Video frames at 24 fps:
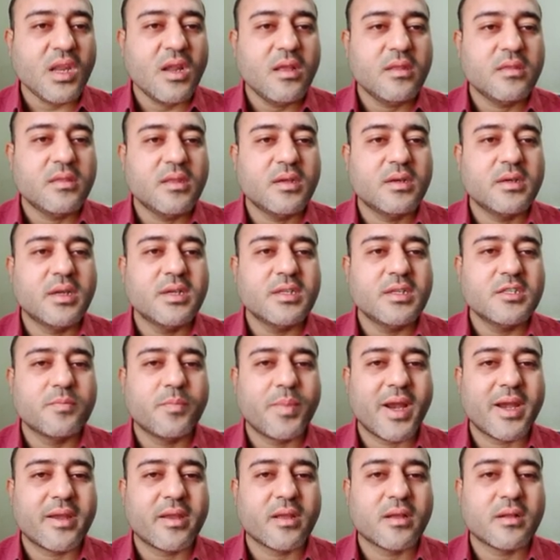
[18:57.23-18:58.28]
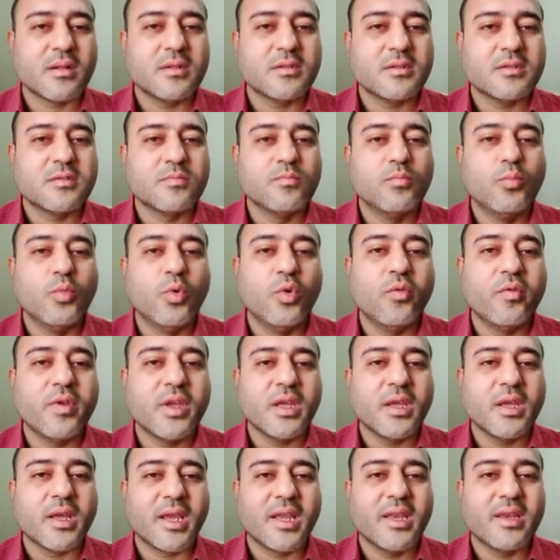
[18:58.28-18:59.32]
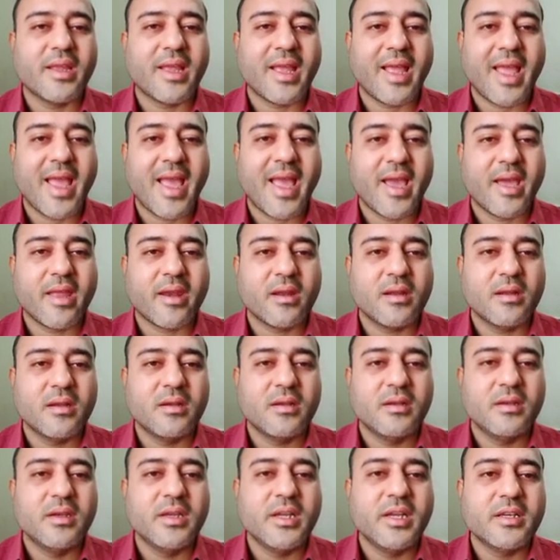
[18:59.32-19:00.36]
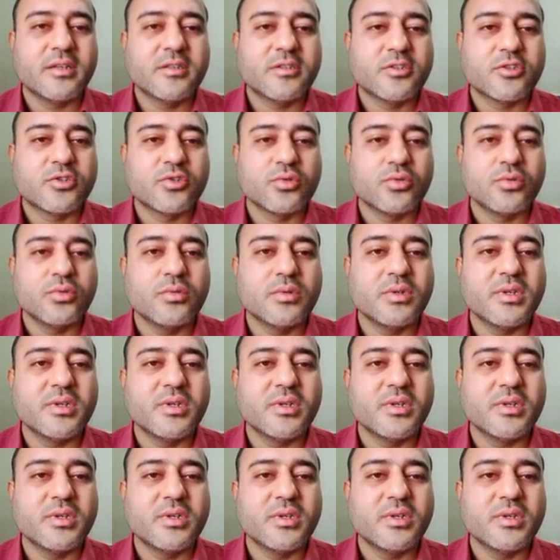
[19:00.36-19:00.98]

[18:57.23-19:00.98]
The dust particles moving in air leads to